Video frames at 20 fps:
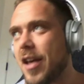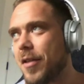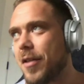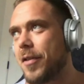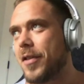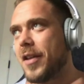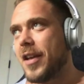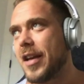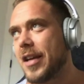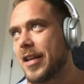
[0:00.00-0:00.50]

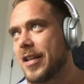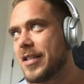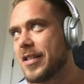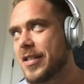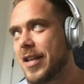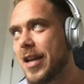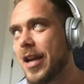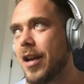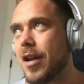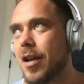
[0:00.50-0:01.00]
thing I can
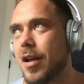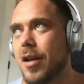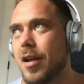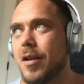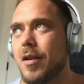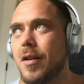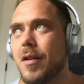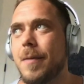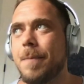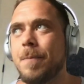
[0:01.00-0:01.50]
say.
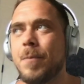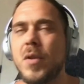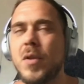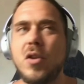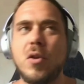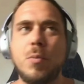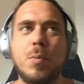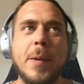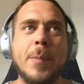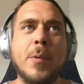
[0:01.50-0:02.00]

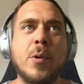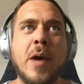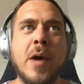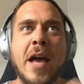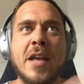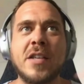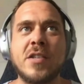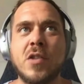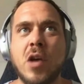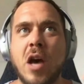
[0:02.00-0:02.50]
People who
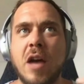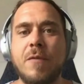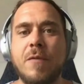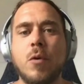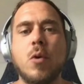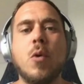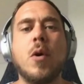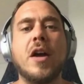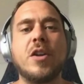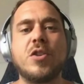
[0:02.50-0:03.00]
ask thoughtful
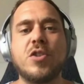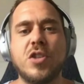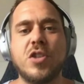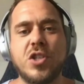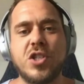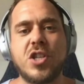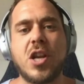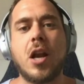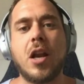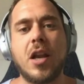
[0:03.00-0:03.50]
questions
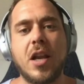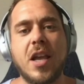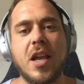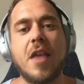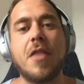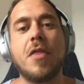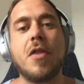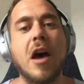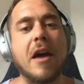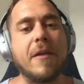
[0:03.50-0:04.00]
generally
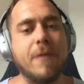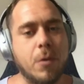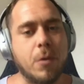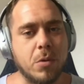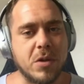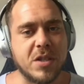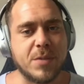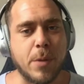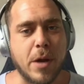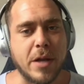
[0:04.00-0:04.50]
get thoughtful
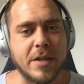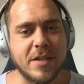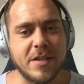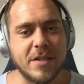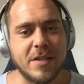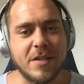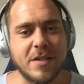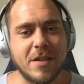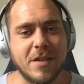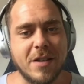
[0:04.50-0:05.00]

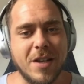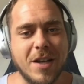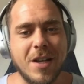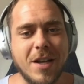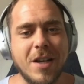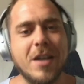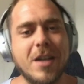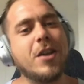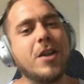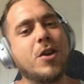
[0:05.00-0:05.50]
responses.
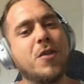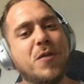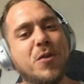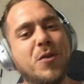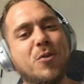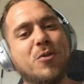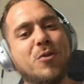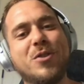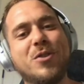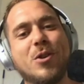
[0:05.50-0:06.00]
If
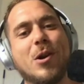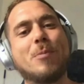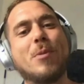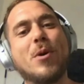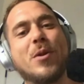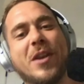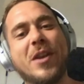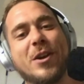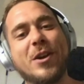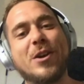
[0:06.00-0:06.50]
you're up
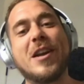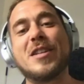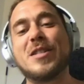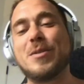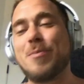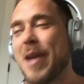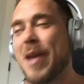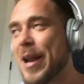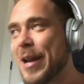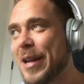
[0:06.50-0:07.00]
on the internet
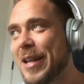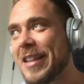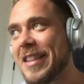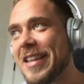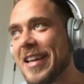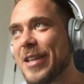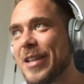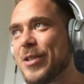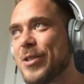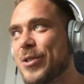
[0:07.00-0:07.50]
demanding
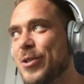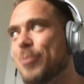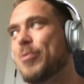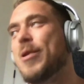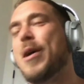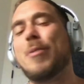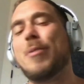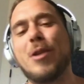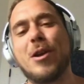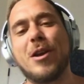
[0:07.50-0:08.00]
things, you're
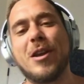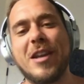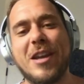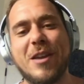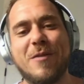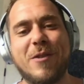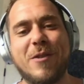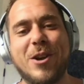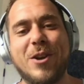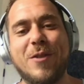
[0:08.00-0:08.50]
probably not going to
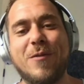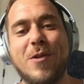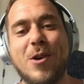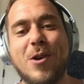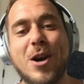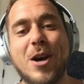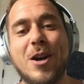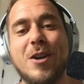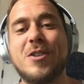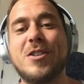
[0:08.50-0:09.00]
get very
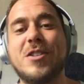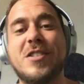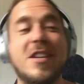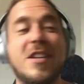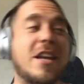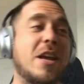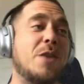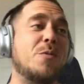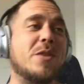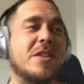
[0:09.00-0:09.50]
far. Just
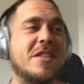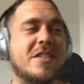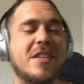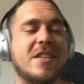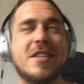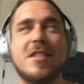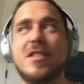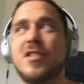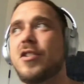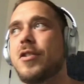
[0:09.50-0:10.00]
saying, hey, what's
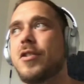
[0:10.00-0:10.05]
this?